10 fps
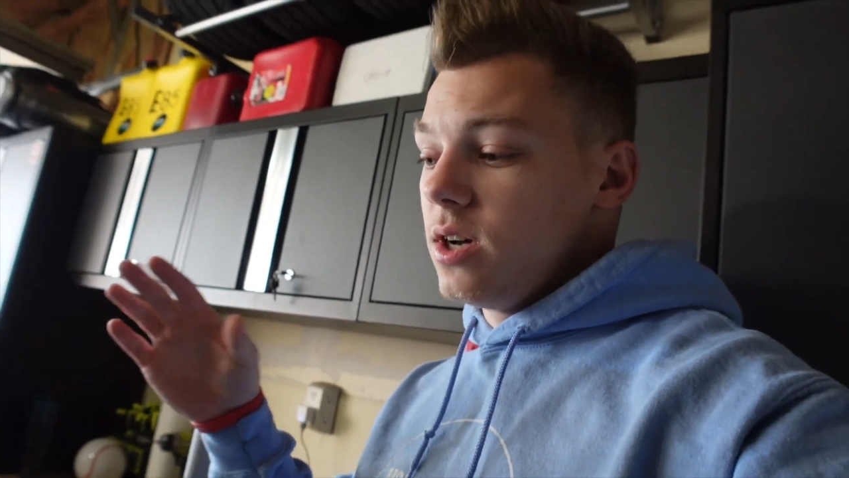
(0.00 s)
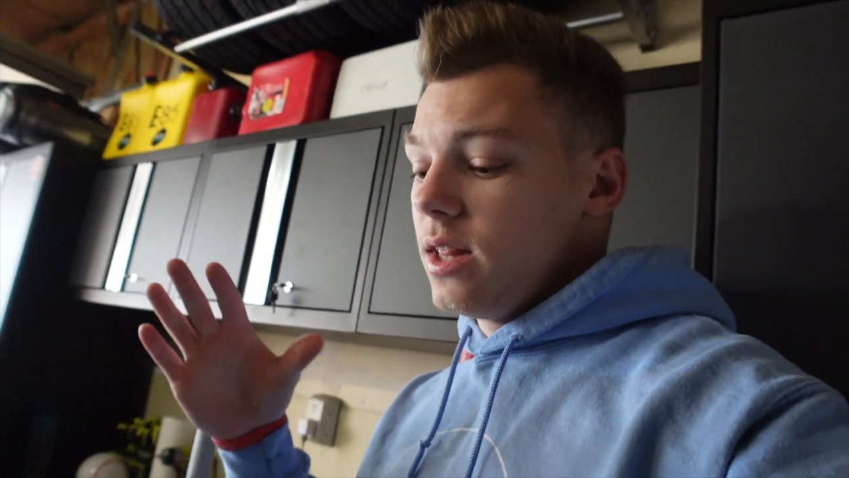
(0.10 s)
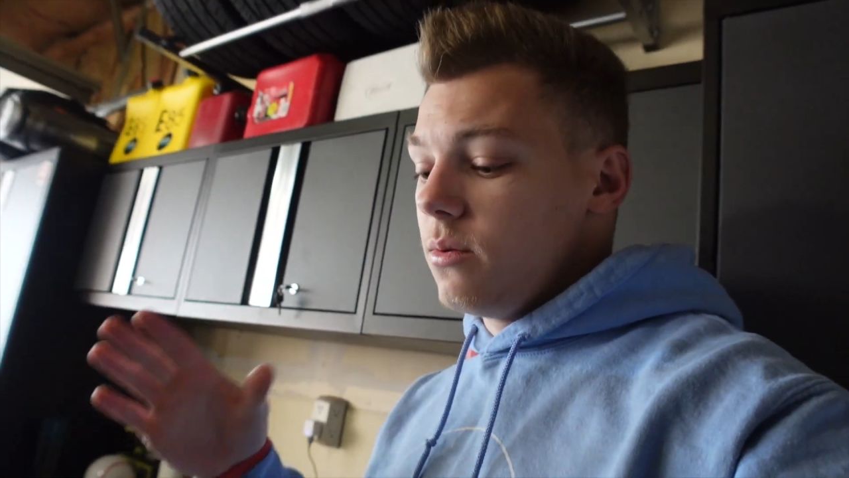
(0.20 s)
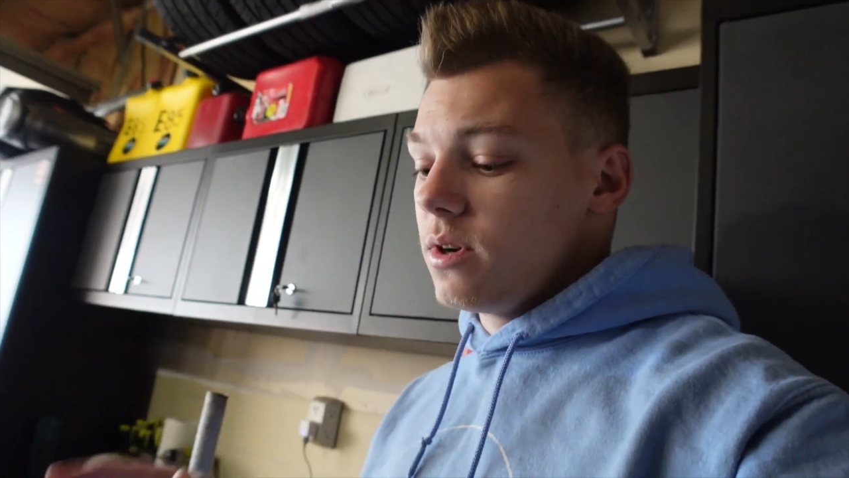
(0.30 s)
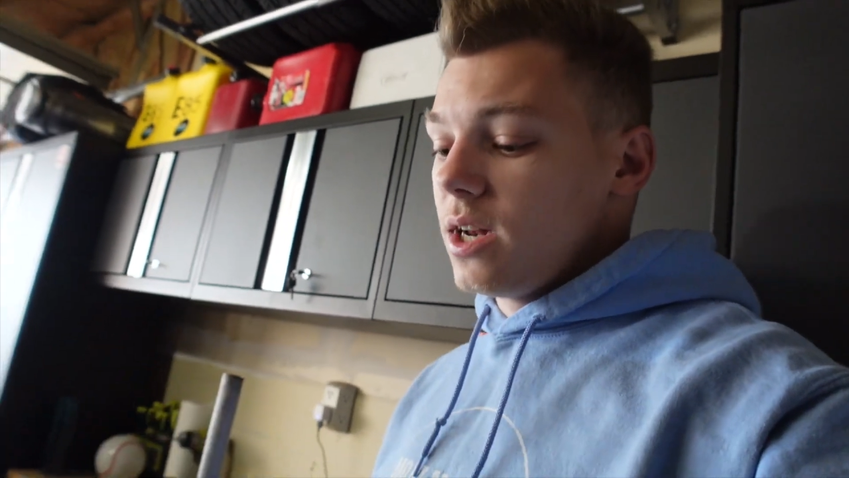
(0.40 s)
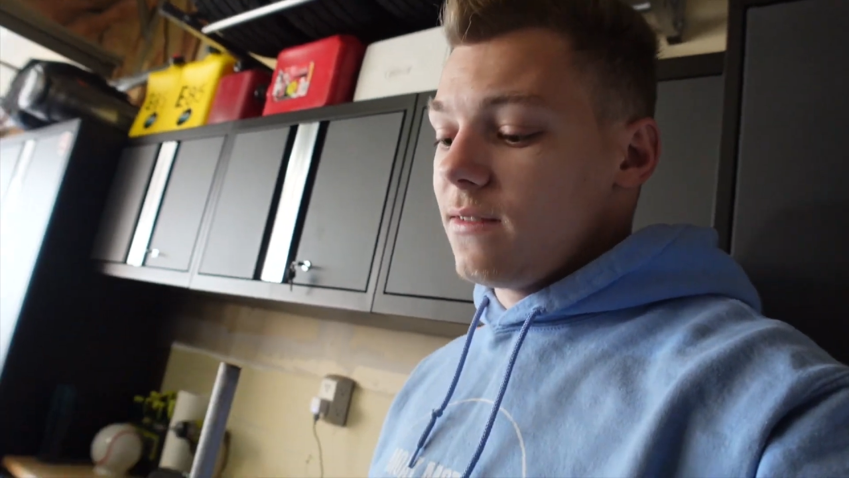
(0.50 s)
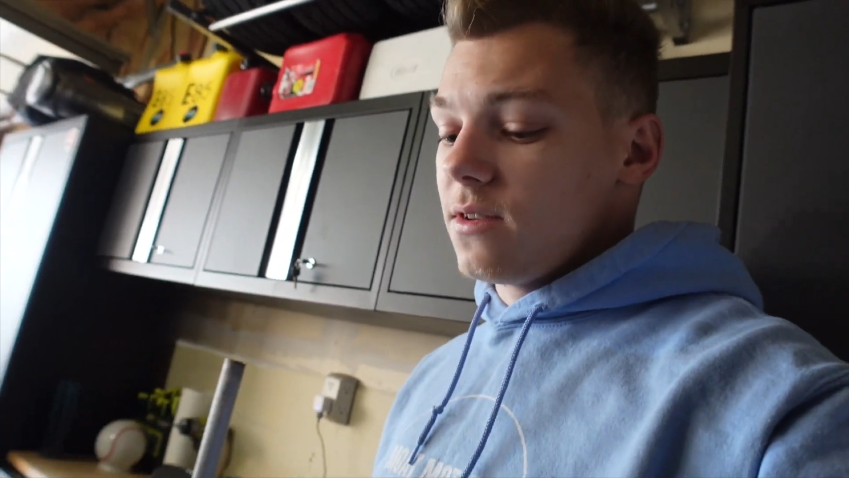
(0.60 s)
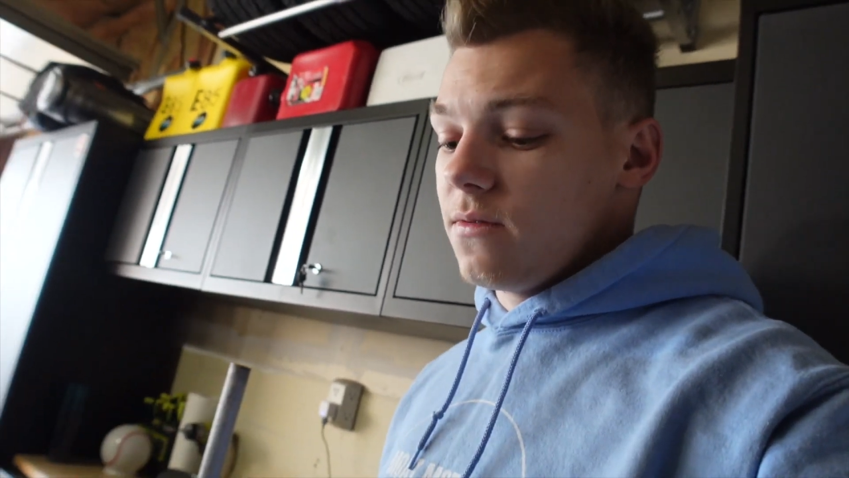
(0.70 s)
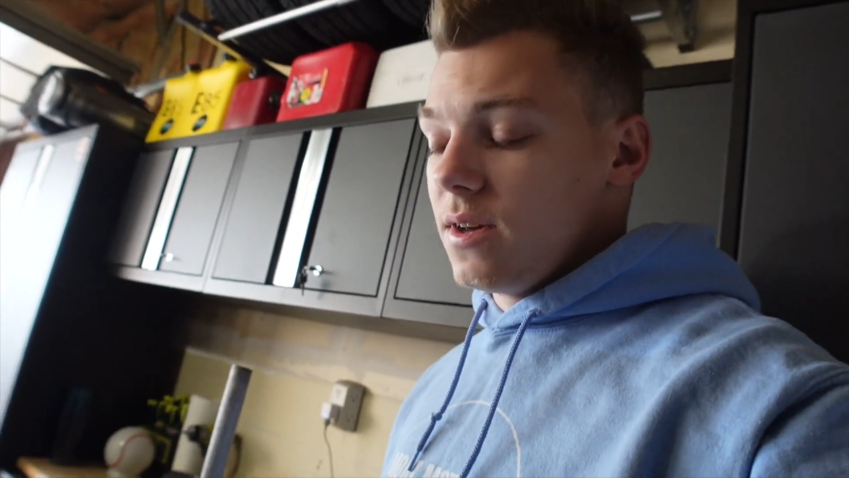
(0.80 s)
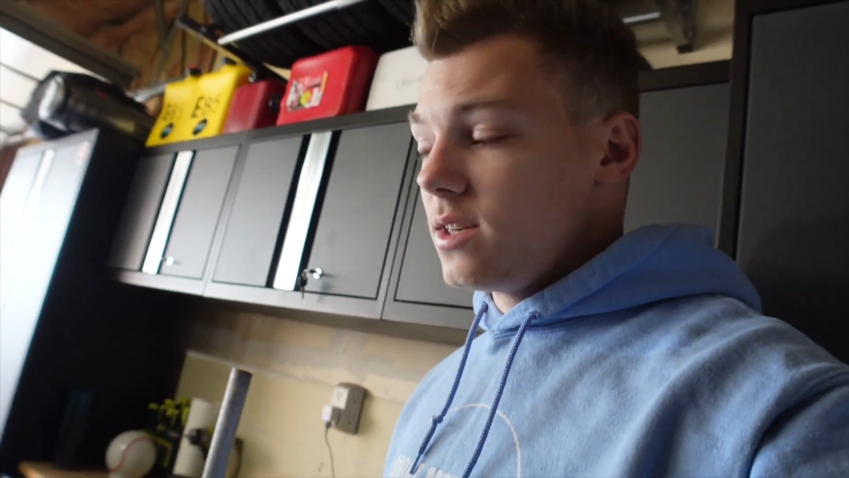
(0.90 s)
that we're going to have to
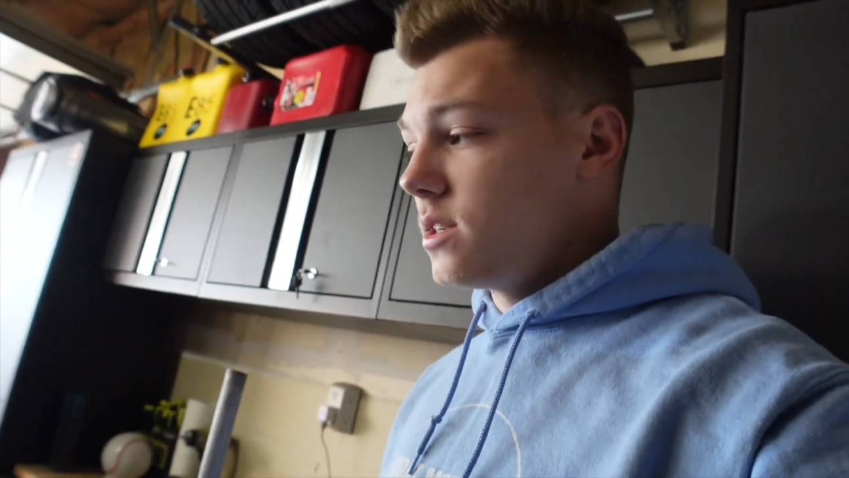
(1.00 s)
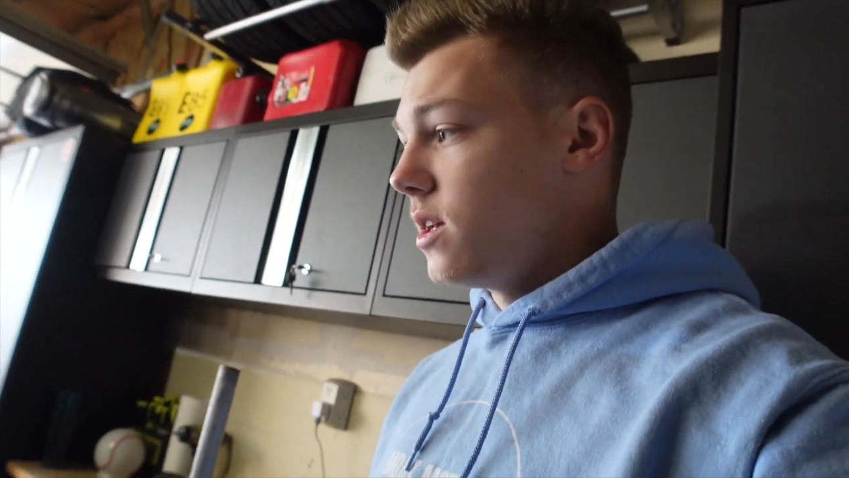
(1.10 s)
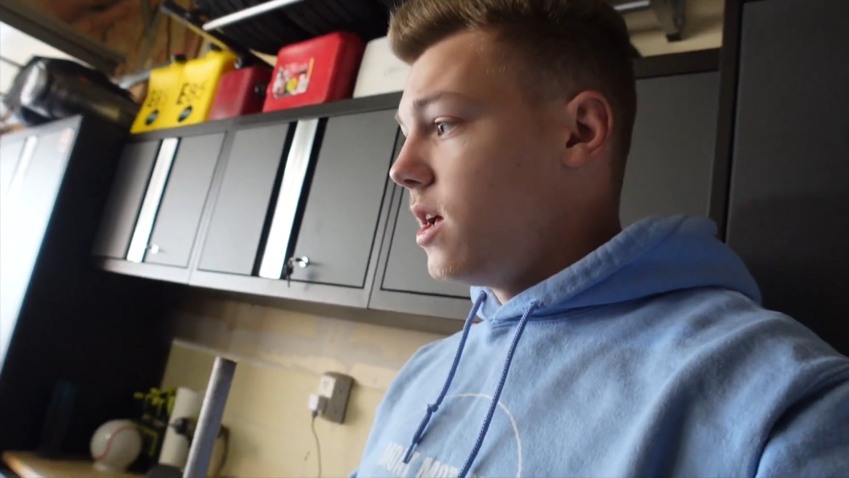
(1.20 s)
fix,